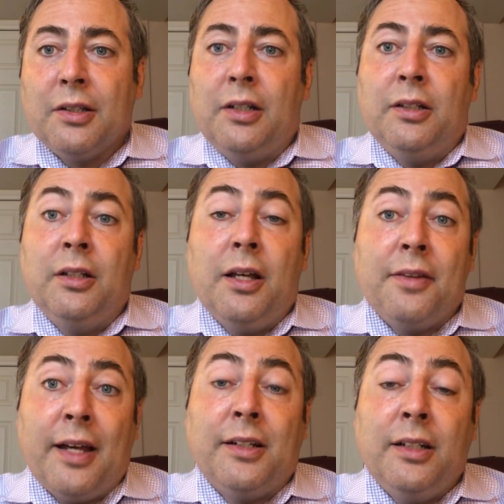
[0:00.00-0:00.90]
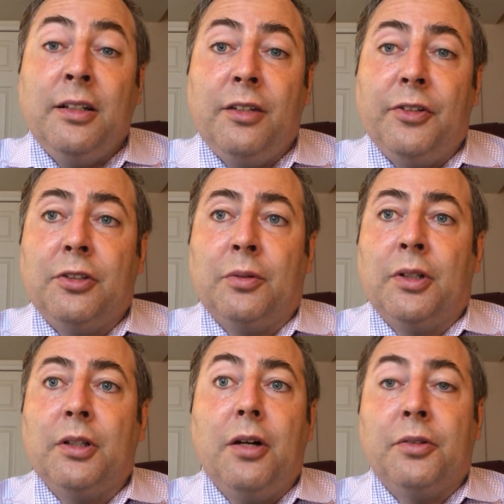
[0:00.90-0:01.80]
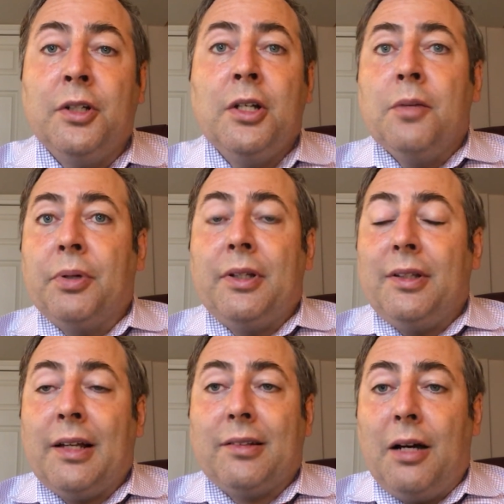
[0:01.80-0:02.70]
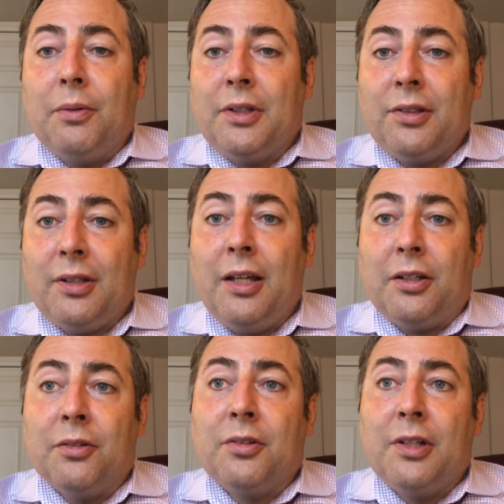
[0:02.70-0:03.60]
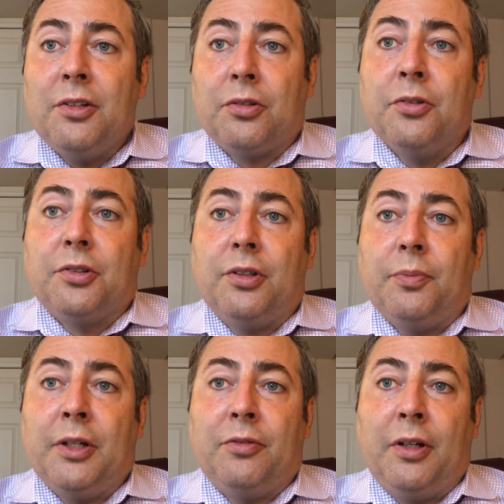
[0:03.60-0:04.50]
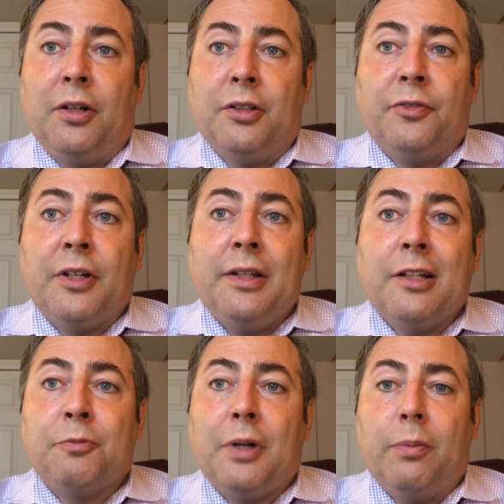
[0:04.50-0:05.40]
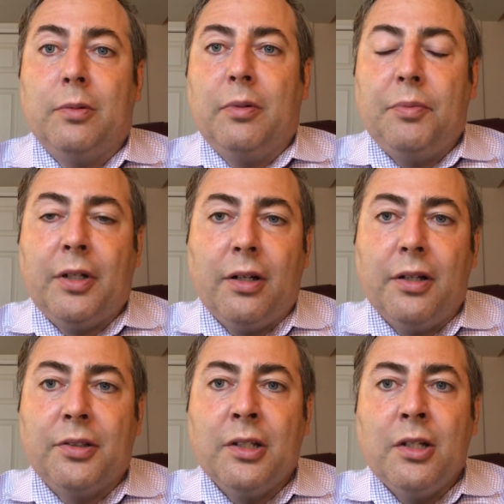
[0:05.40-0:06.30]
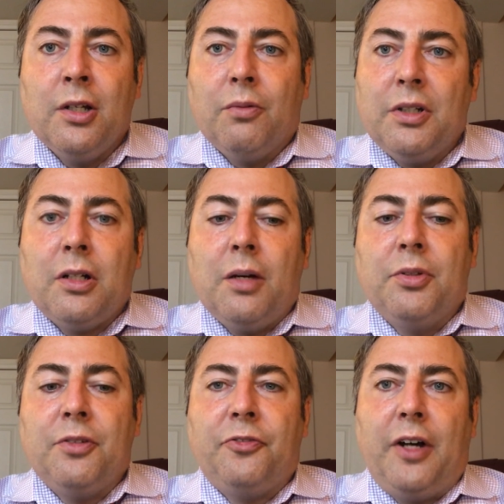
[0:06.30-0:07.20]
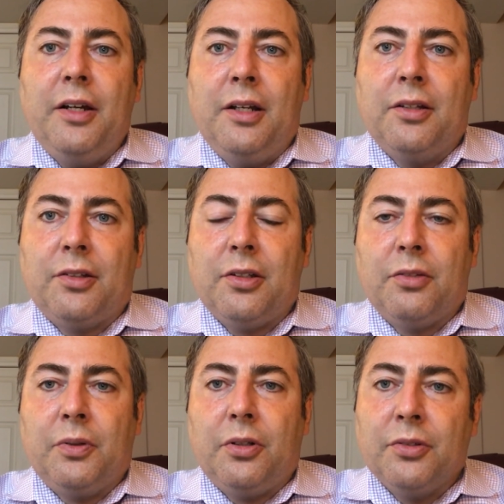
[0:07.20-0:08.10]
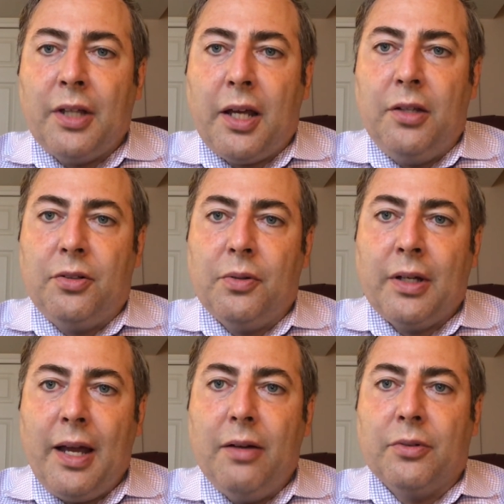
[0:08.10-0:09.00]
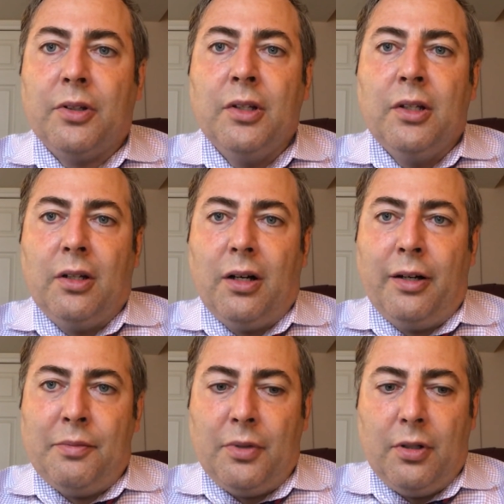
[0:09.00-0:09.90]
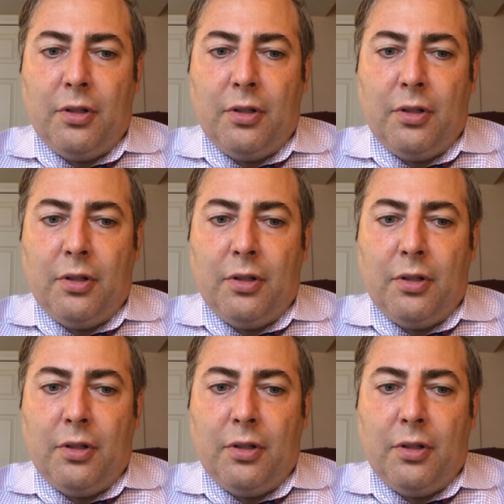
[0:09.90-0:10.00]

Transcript: than an, than an individual alone. But that's not what they say. They don't say zchus debeitre adif, and that's probably because when it comes to finances, we don't take into account um,